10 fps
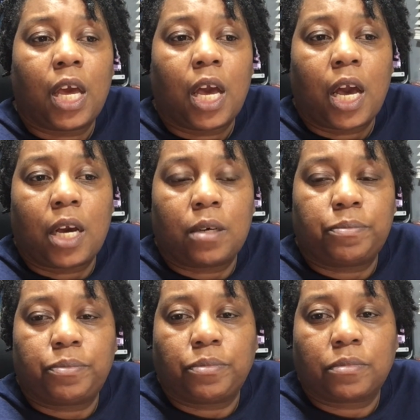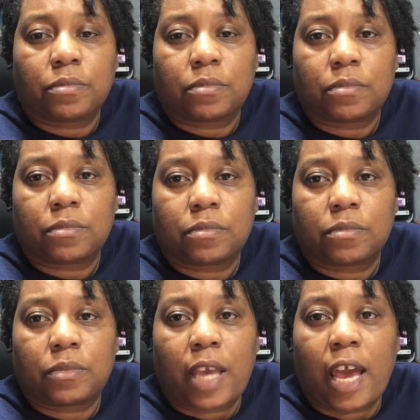
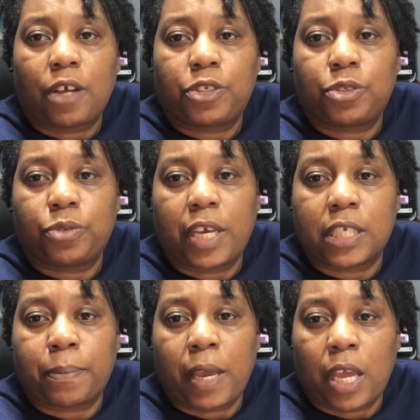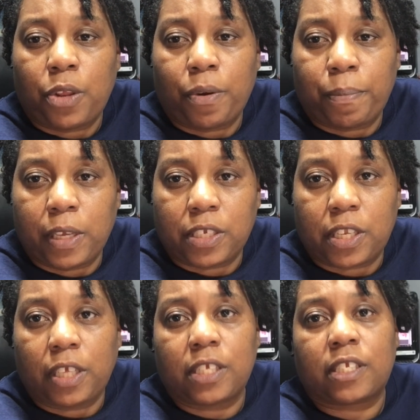How to expand your
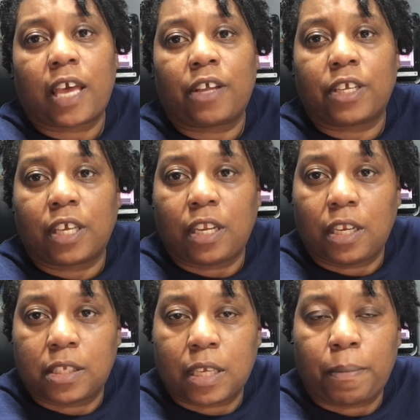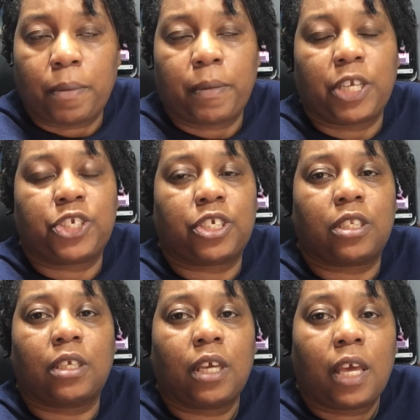business, how to get into sublimation,